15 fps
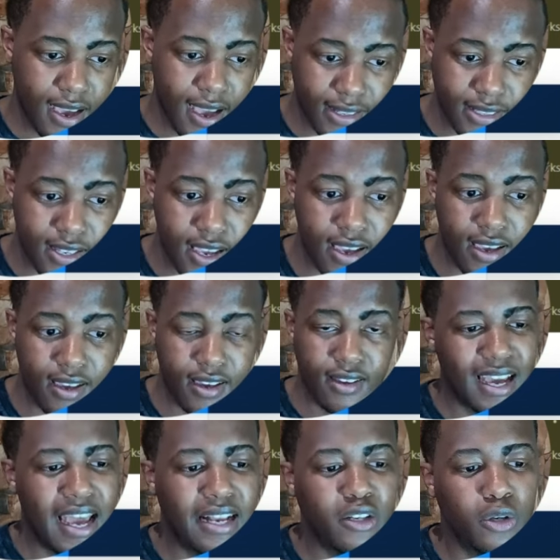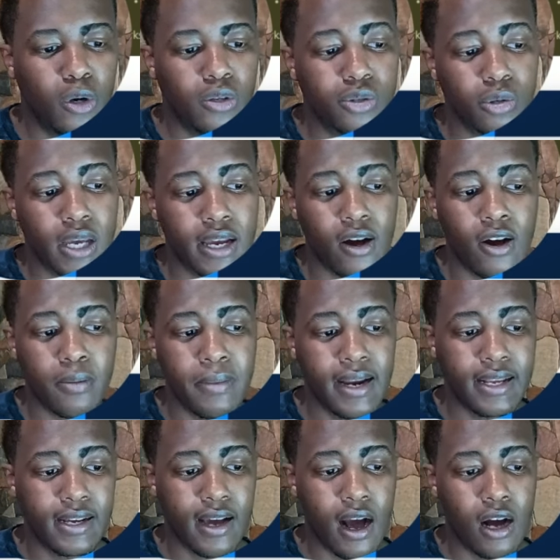SA. And you also get
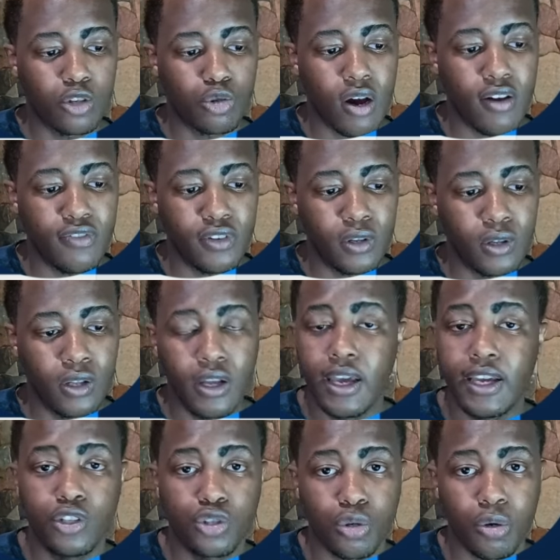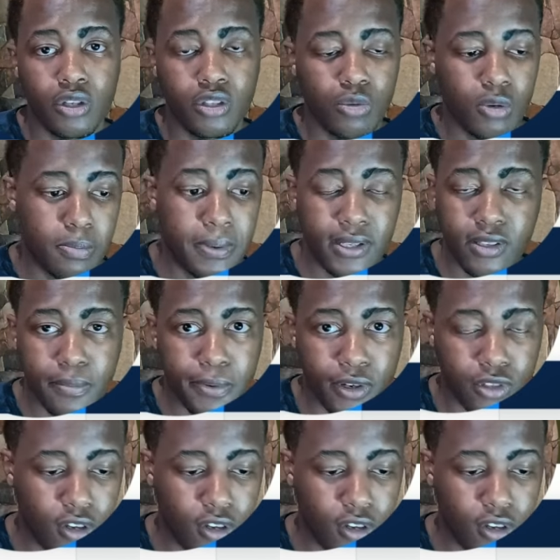automatic travel insurance with basic perks,